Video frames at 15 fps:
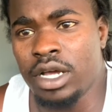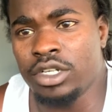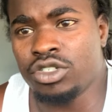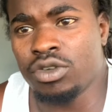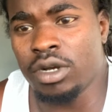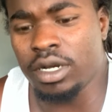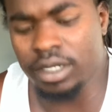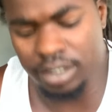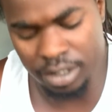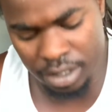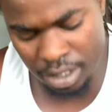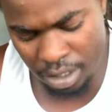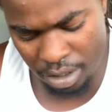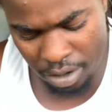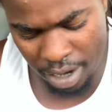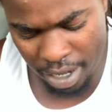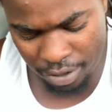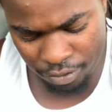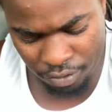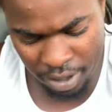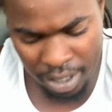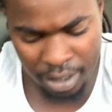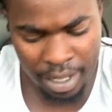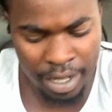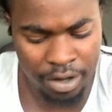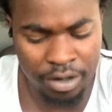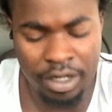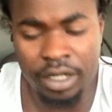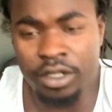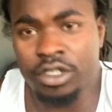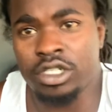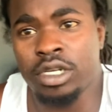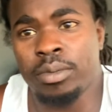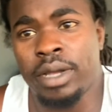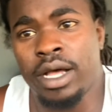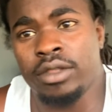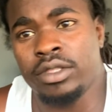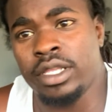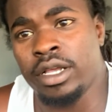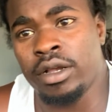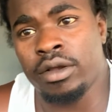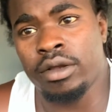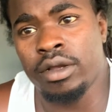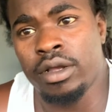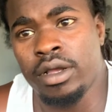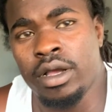truck at a freightliner dealership out there.